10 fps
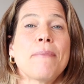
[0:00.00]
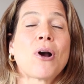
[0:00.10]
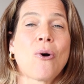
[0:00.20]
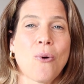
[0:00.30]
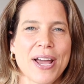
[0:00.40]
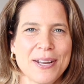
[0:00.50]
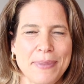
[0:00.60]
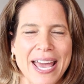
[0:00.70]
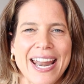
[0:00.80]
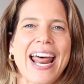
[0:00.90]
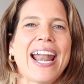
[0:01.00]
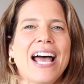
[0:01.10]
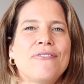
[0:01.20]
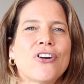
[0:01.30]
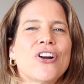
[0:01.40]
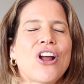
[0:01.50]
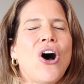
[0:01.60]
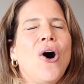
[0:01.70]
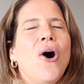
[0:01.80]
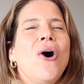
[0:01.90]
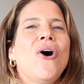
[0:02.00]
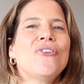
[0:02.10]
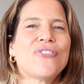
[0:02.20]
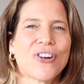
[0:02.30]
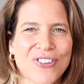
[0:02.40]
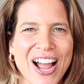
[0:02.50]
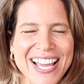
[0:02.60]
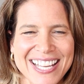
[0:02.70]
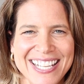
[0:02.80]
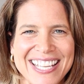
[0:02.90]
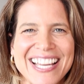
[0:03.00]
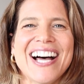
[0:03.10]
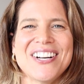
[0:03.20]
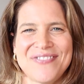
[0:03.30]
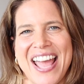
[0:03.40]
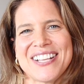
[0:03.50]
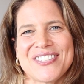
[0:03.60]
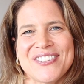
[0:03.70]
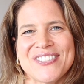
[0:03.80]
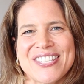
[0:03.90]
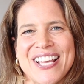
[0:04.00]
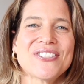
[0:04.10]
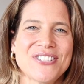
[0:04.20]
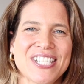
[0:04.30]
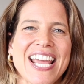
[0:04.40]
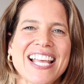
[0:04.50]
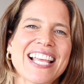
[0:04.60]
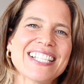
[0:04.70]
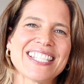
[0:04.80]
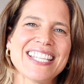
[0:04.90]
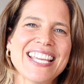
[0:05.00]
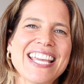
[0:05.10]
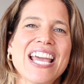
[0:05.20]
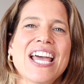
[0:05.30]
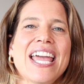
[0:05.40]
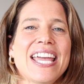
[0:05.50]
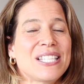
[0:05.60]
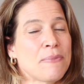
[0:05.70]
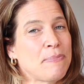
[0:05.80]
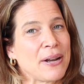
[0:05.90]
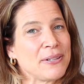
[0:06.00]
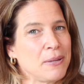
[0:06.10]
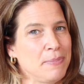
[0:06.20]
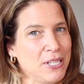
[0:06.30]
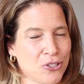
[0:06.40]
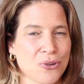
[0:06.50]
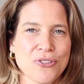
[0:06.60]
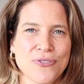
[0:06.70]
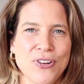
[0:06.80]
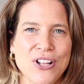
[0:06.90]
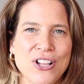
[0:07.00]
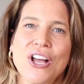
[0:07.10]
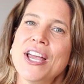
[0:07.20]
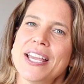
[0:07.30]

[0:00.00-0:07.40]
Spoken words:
up quite a bit, and I've heard a whole variety of answers. So today, let's see, is it better to be truthful?